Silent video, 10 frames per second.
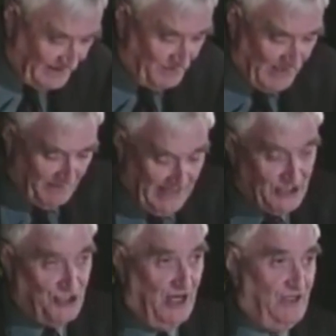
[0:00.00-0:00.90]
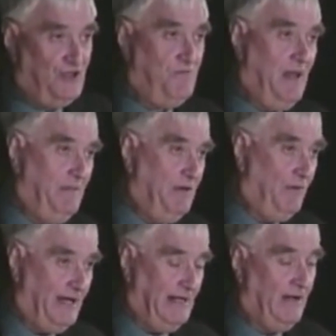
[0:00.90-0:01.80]
that my imagination may be
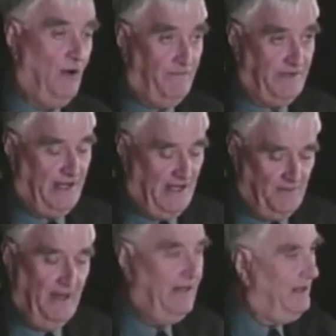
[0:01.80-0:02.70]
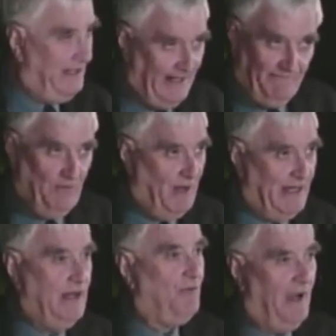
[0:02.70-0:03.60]
running overtime.
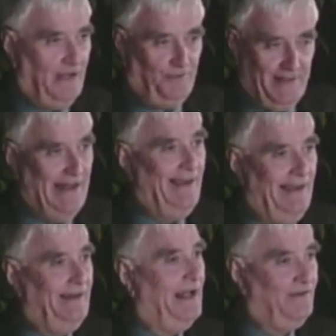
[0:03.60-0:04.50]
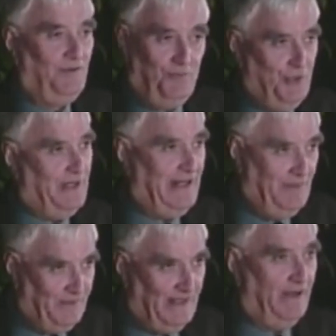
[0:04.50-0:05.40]
Everybody who writes me tends to put
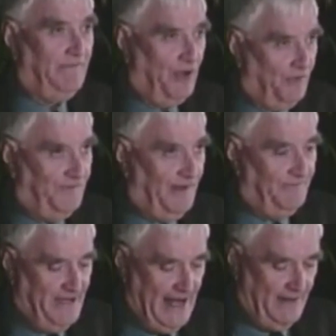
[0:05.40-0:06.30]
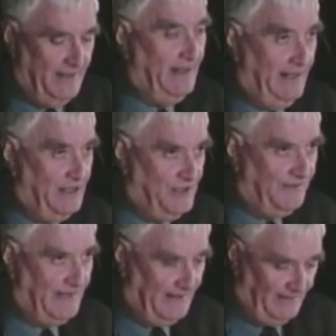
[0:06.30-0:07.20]
himself, herself down in
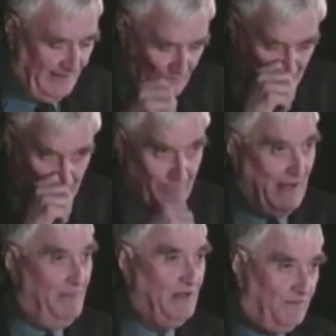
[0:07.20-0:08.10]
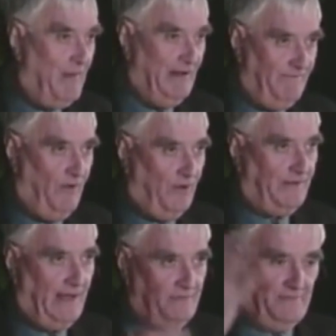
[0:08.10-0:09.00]
just that same way. Maybe it's my
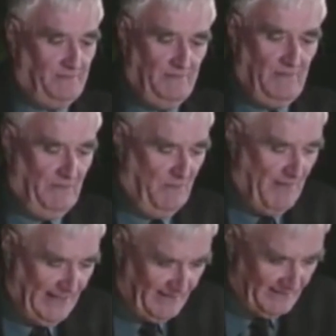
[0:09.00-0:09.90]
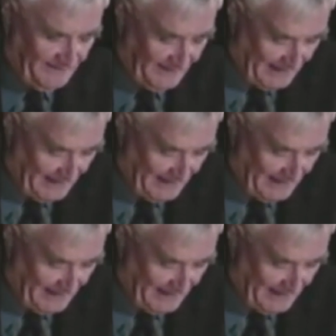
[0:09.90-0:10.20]
fault. I may be making this